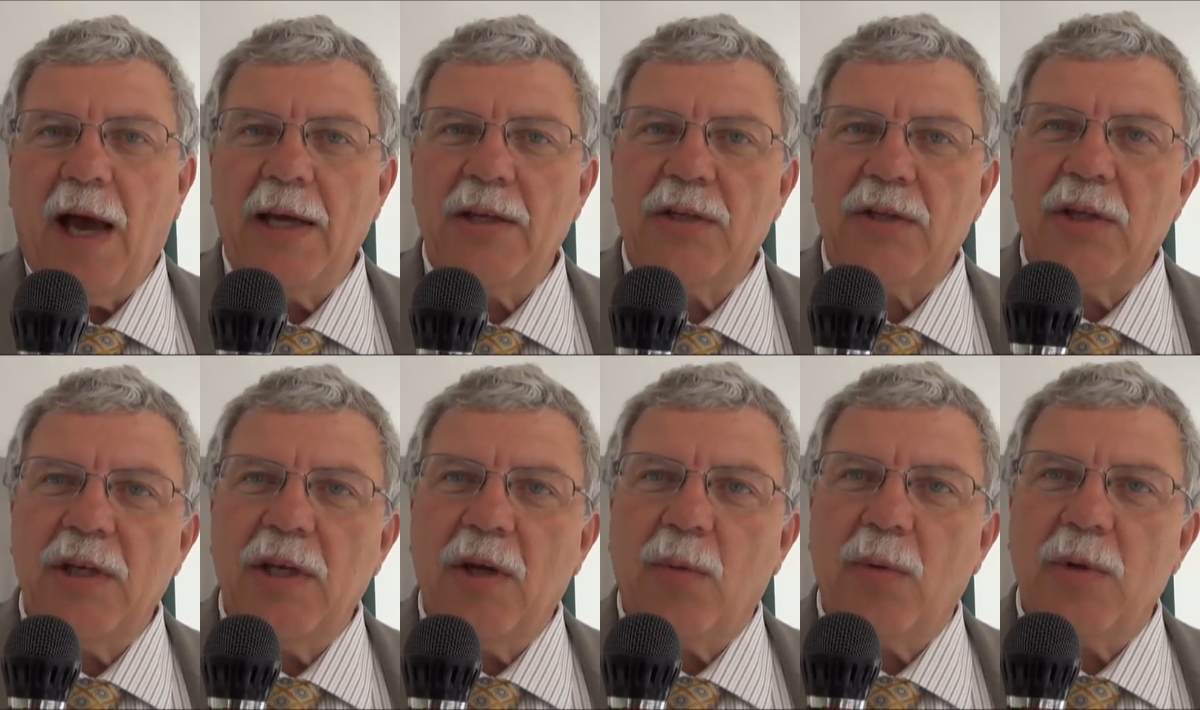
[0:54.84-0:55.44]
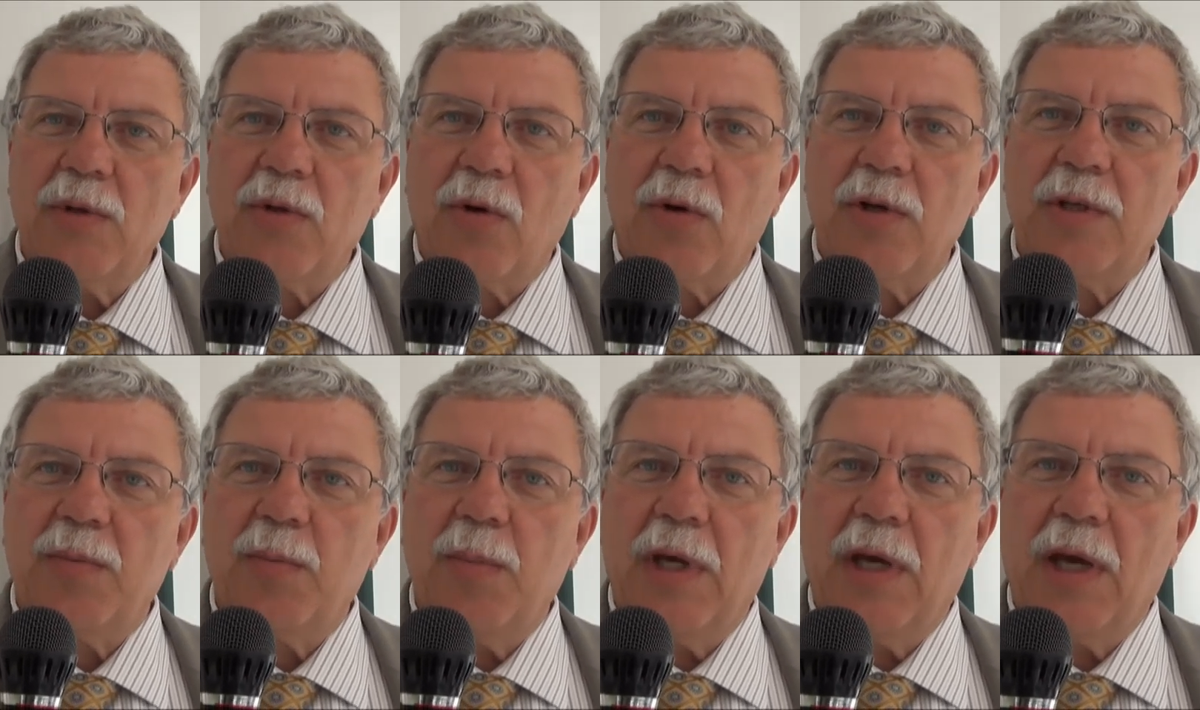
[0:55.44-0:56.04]
I see a
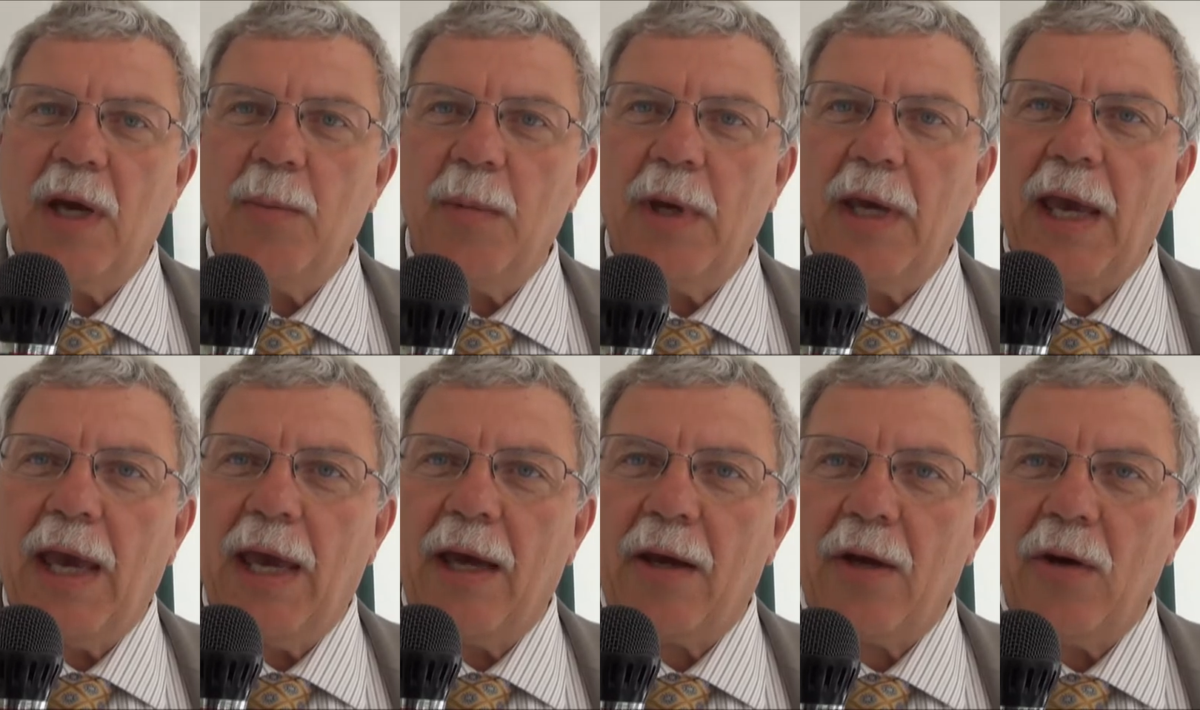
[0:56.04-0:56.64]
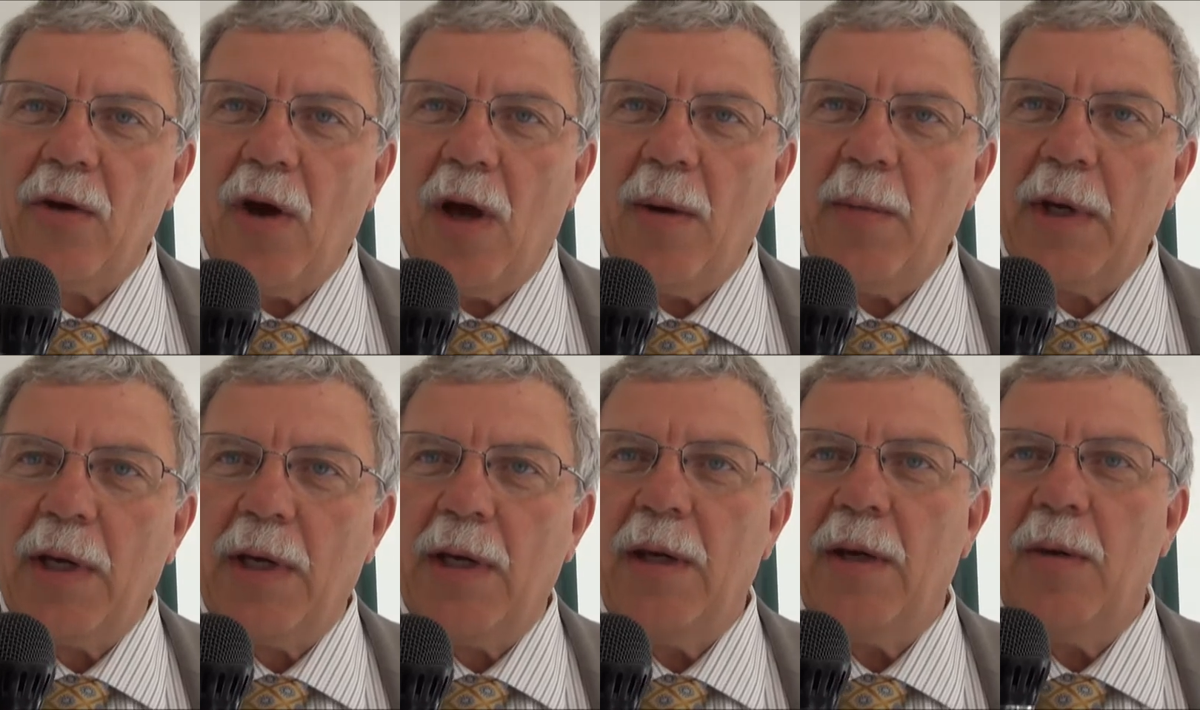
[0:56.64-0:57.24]
resource becoming
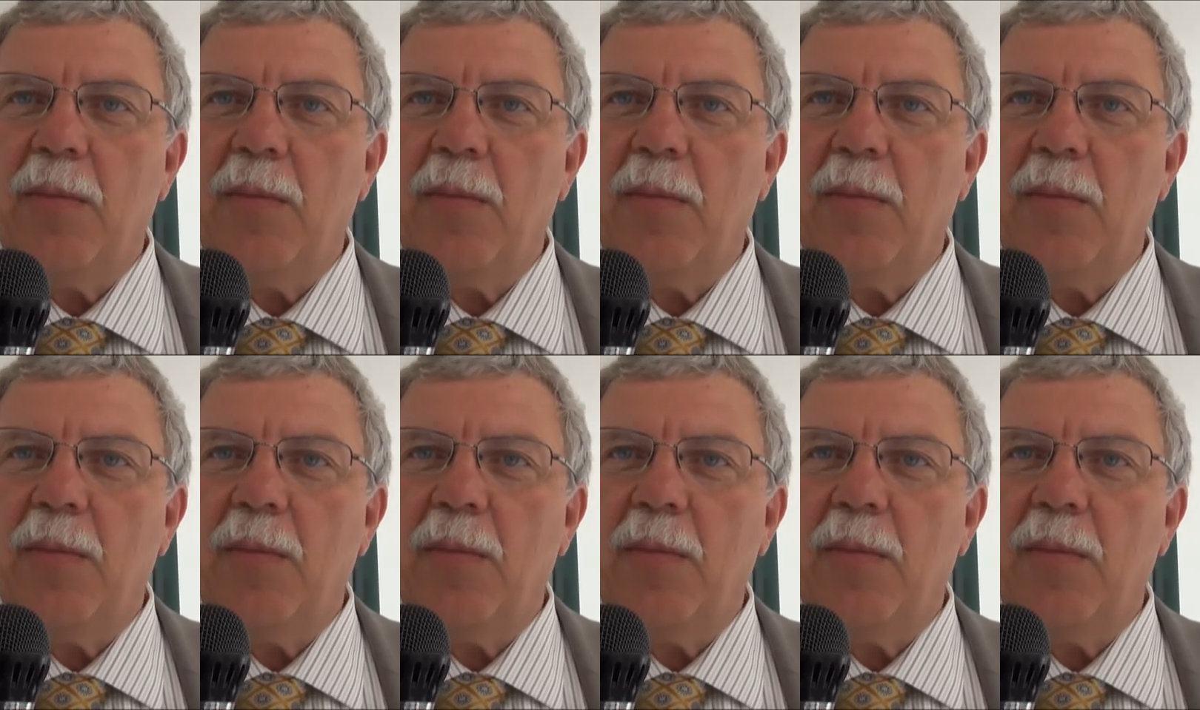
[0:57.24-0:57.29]
economic,